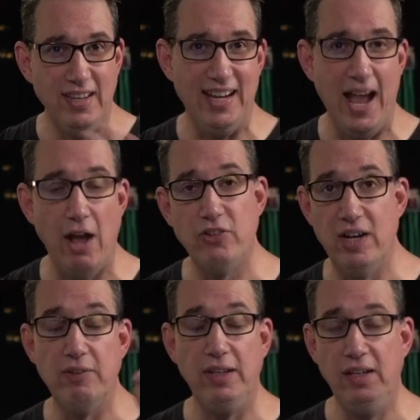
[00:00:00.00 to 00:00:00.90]
in-house and
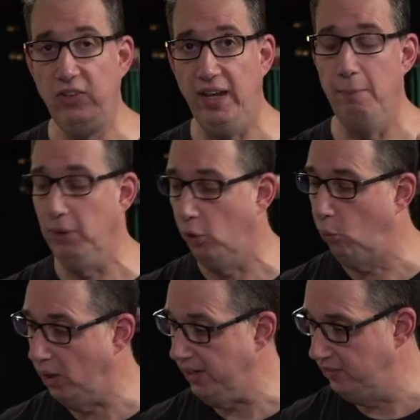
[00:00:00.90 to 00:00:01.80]
everything is hand-built
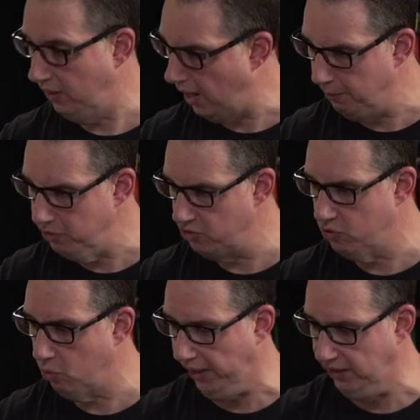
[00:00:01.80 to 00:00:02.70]
one at a time, which is
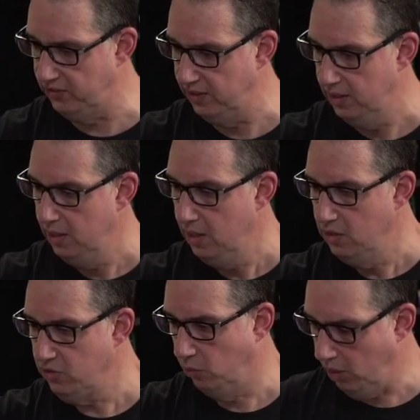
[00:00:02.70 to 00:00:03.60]
great.
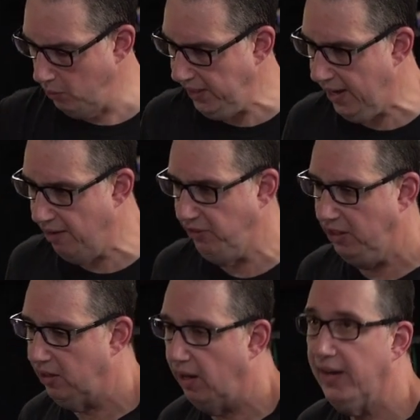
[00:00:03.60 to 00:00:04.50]
So what we have here,
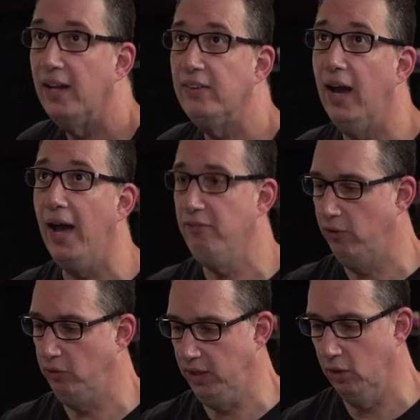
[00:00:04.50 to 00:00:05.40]
and I'll get out the
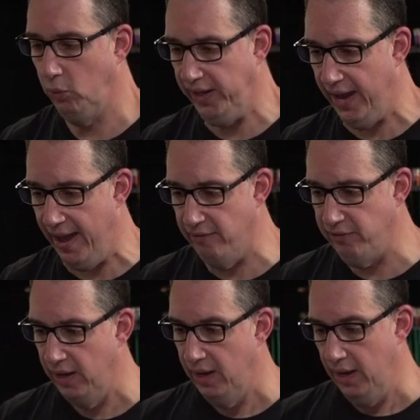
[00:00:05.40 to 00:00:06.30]
iPhone here, we have
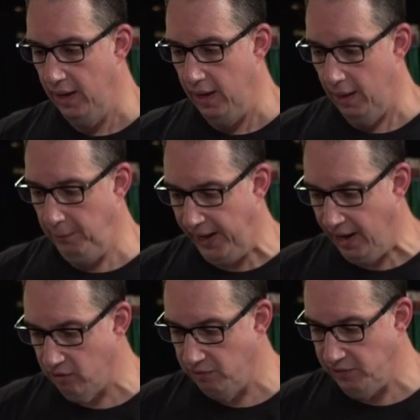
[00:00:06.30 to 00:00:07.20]
a
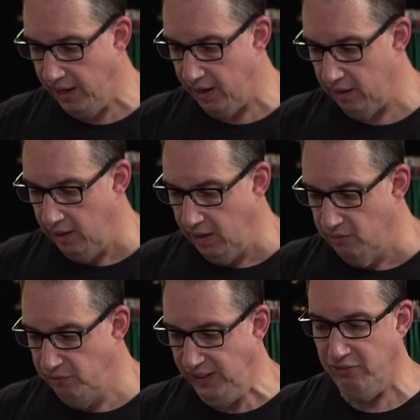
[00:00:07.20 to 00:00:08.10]
pair of their
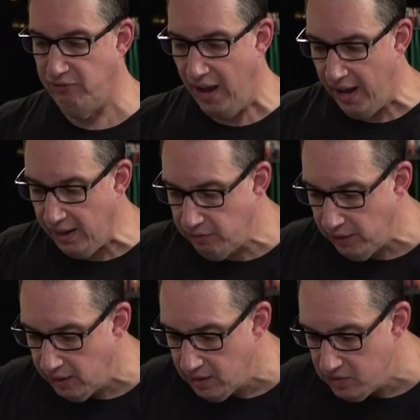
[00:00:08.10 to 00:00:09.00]
V5
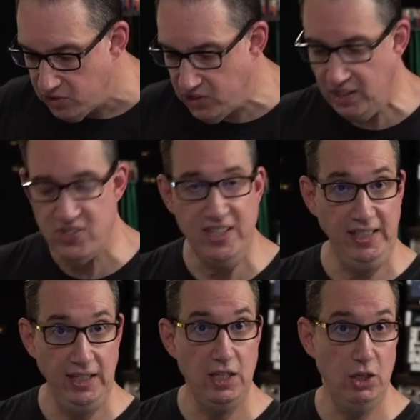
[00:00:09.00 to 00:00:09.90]
60
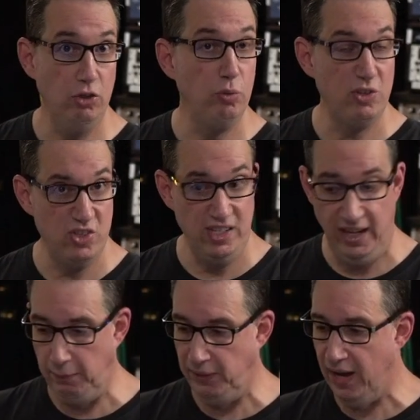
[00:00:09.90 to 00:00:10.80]
EQs, which is the
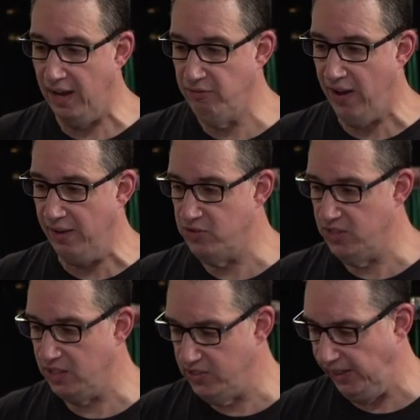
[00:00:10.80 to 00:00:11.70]
API
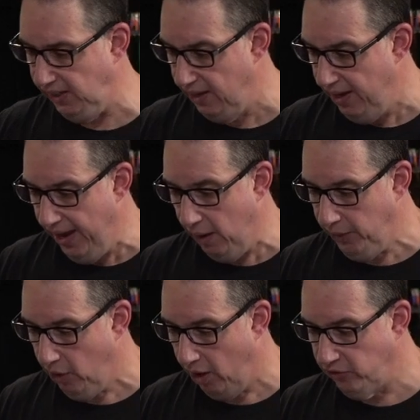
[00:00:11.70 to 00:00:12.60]
560, and we
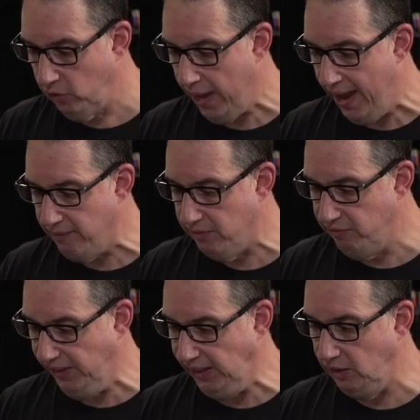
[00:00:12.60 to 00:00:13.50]
also have the
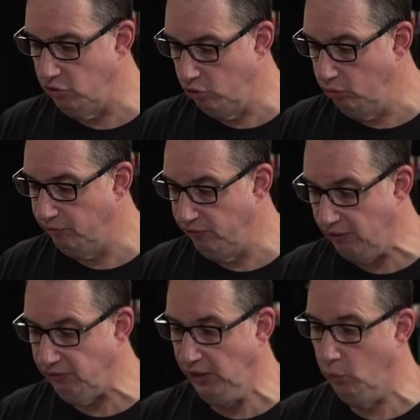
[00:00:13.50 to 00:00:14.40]

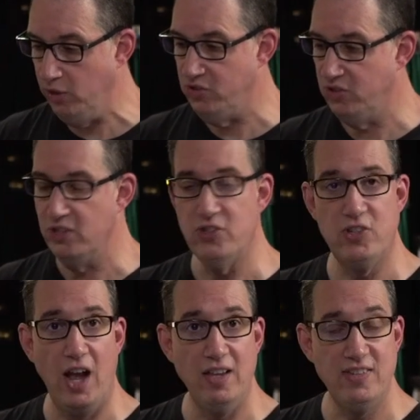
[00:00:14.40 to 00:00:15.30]
V250, which is the
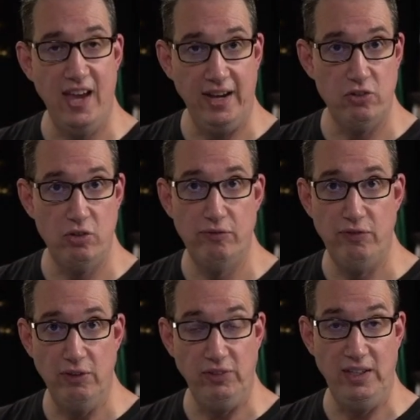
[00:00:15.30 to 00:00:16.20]
Sontec
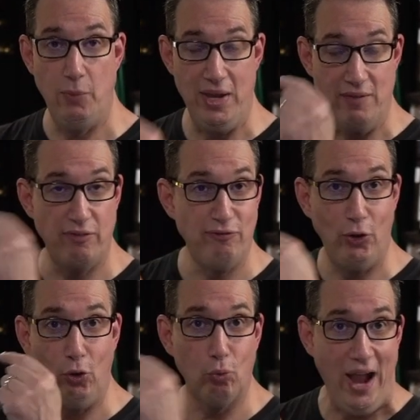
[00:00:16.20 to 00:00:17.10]
250 that we have a
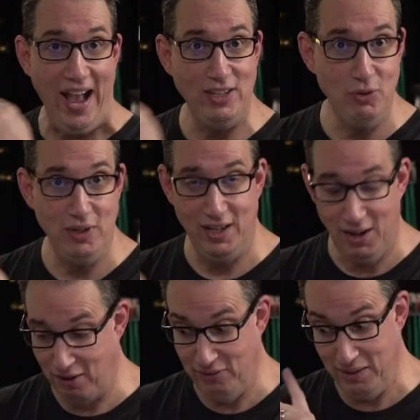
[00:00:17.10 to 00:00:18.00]
full rack unit
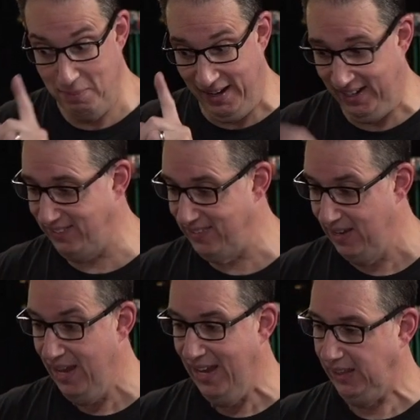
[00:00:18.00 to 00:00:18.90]
of in a minute.
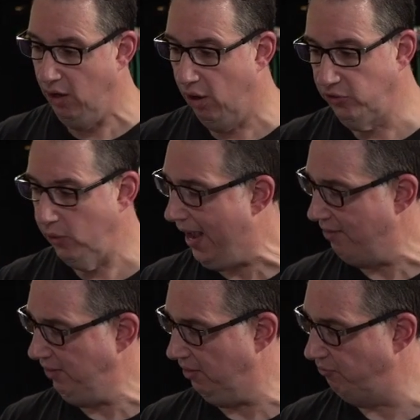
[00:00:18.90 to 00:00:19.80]
They also have
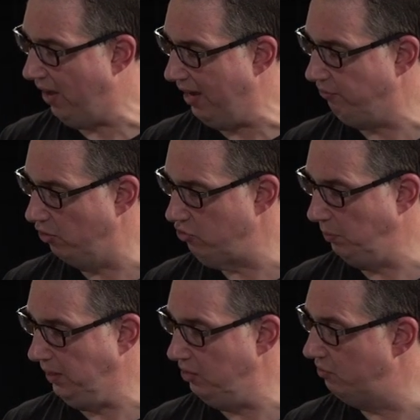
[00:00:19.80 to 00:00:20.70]
it in a
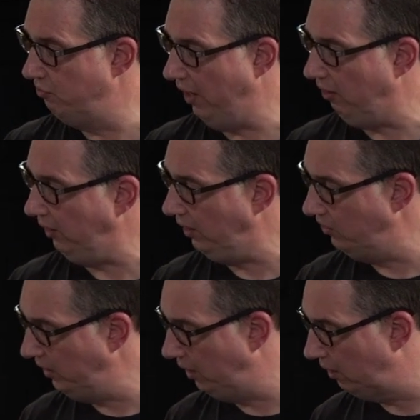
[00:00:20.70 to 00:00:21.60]
500-piece variant
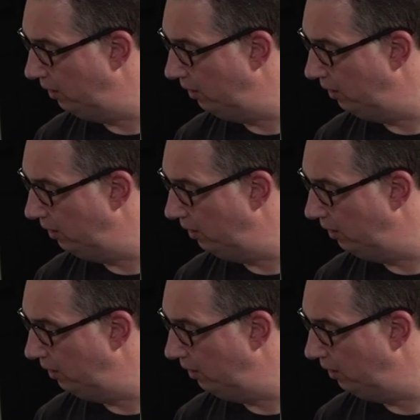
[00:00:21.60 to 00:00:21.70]
here.